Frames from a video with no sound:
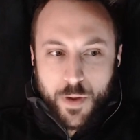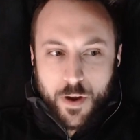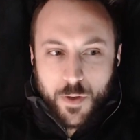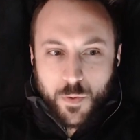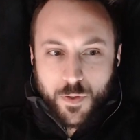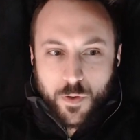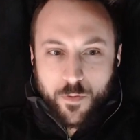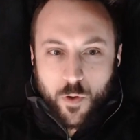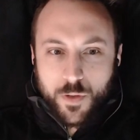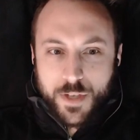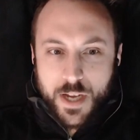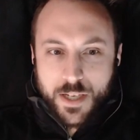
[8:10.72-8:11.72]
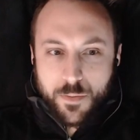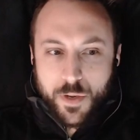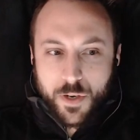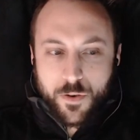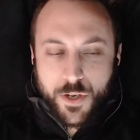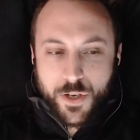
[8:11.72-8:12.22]
parents were sort of Old
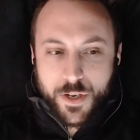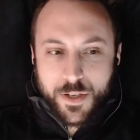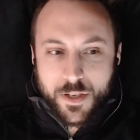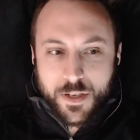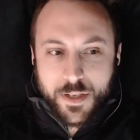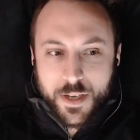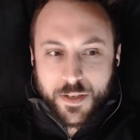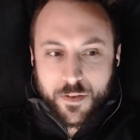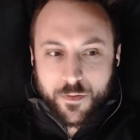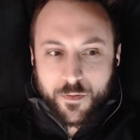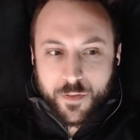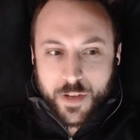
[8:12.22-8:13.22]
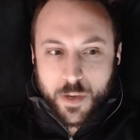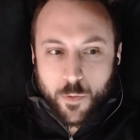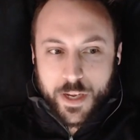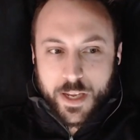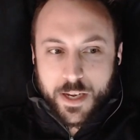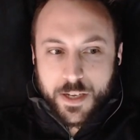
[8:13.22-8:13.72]
Testament Christians in the sense of, like,
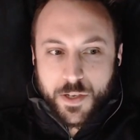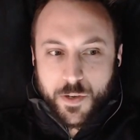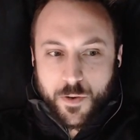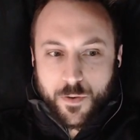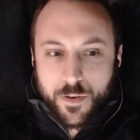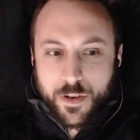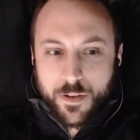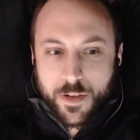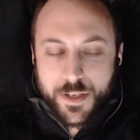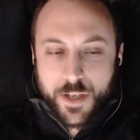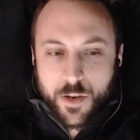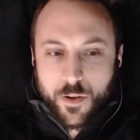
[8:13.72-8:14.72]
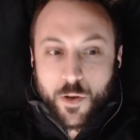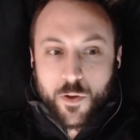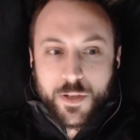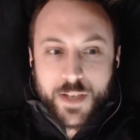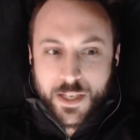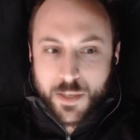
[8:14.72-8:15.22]
we needed to consider the
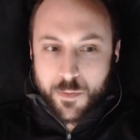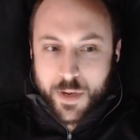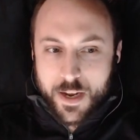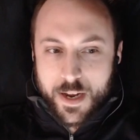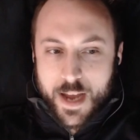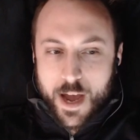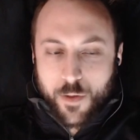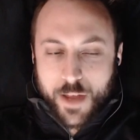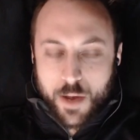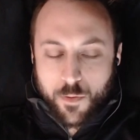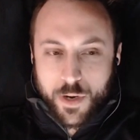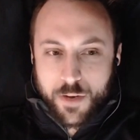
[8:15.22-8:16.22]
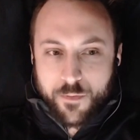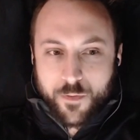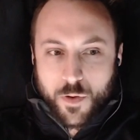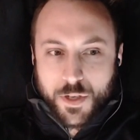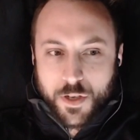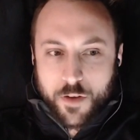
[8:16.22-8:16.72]
Old Testament and how that would
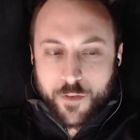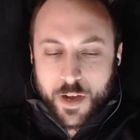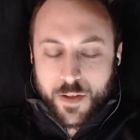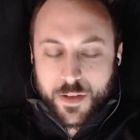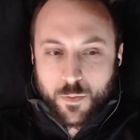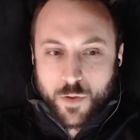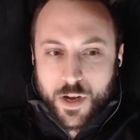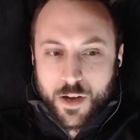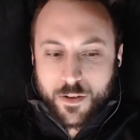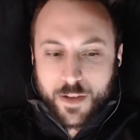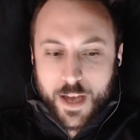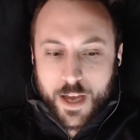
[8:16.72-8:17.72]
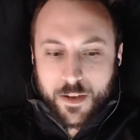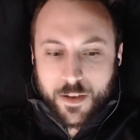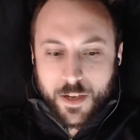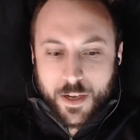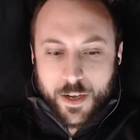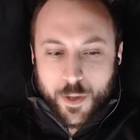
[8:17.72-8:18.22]
influence our faith as well. And
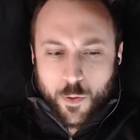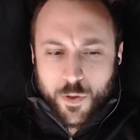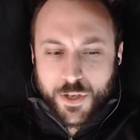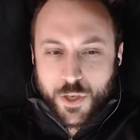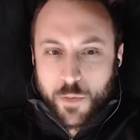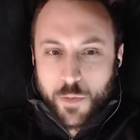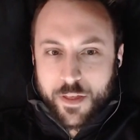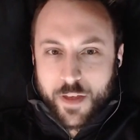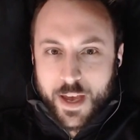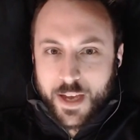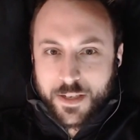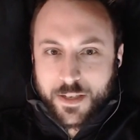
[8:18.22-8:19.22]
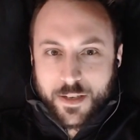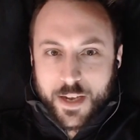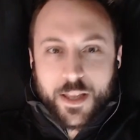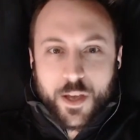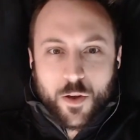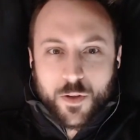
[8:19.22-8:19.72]
there were just so many things
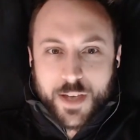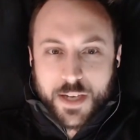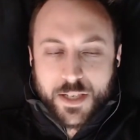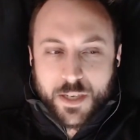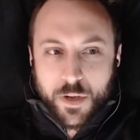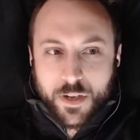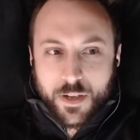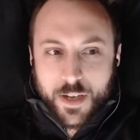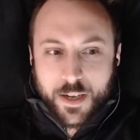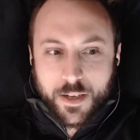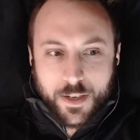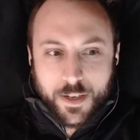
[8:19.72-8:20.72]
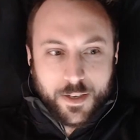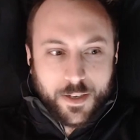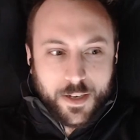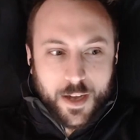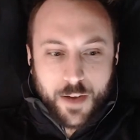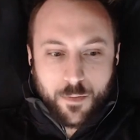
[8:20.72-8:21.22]
in the Old Testament, like
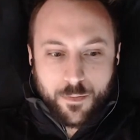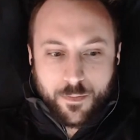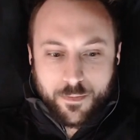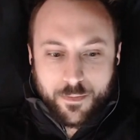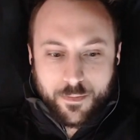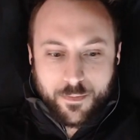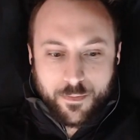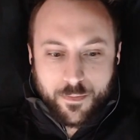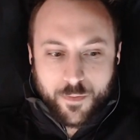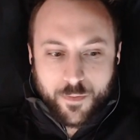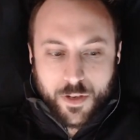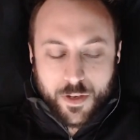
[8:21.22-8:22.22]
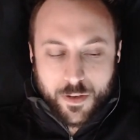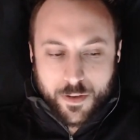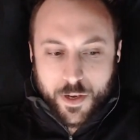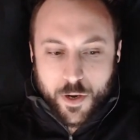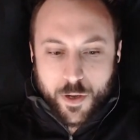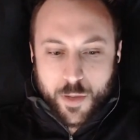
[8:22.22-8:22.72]
God,
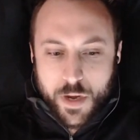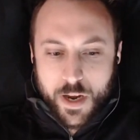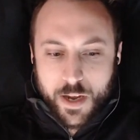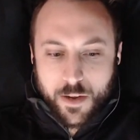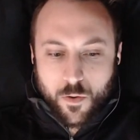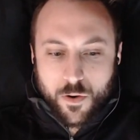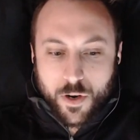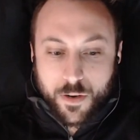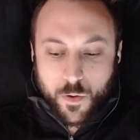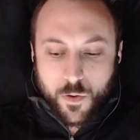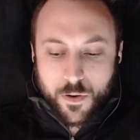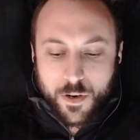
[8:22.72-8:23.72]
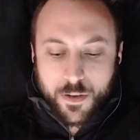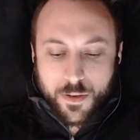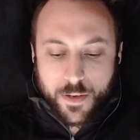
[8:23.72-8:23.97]
you know, committing or